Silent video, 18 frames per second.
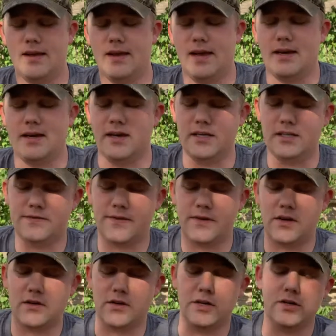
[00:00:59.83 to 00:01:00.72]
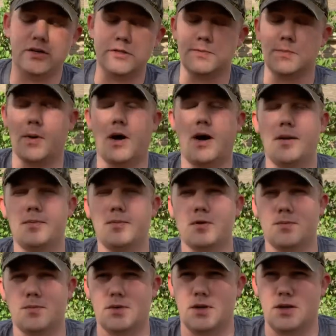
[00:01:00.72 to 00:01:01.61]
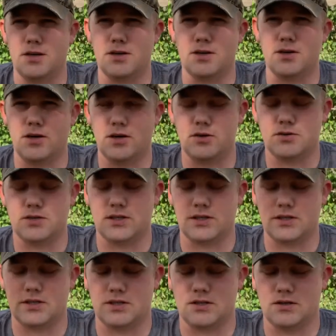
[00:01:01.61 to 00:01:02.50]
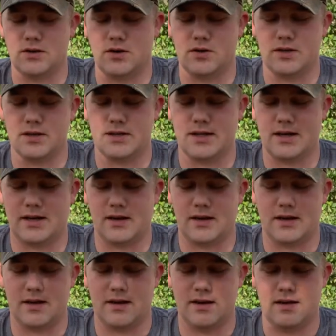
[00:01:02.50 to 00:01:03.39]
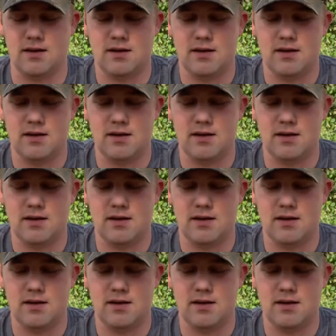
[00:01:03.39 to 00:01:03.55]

And in his video, he used poplar, but in the notes, it's noted that uh,